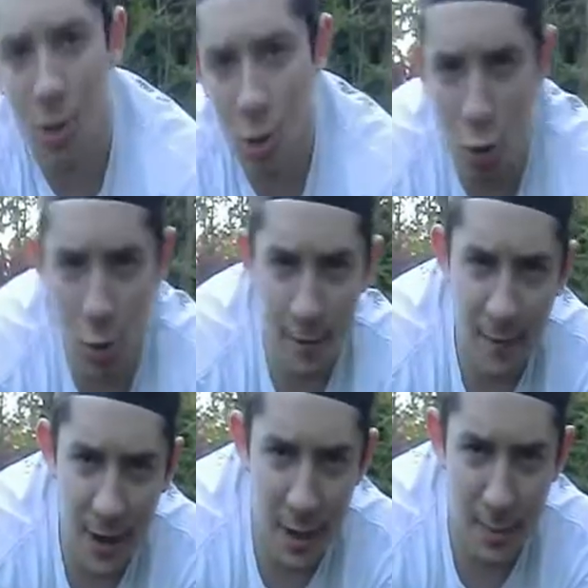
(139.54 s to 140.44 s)
Cold War
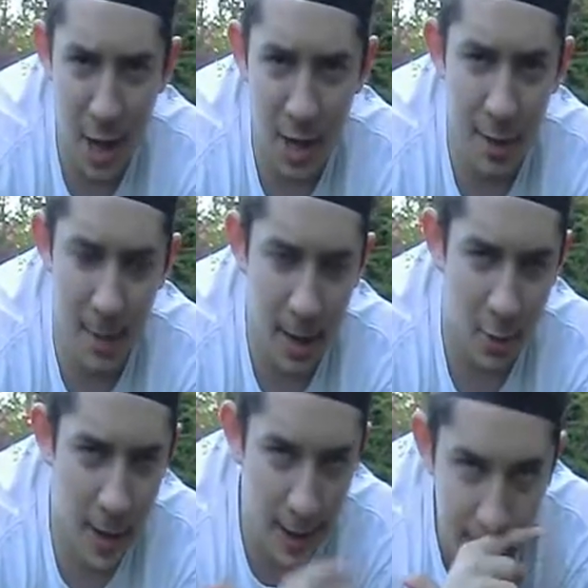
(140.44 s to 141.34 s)
affected America in
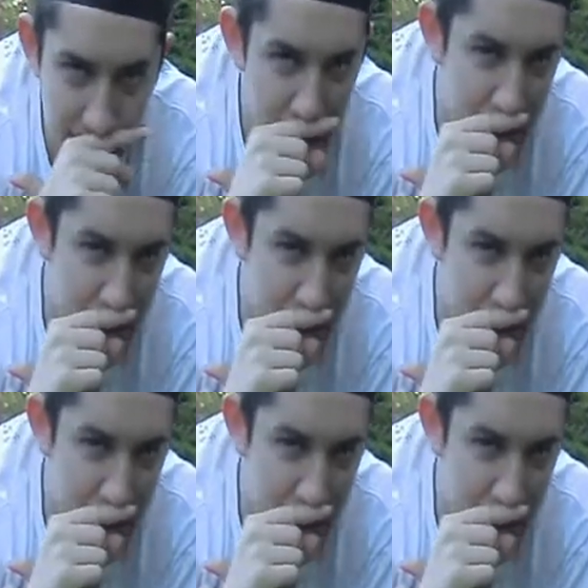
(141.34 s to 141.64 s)
many ways.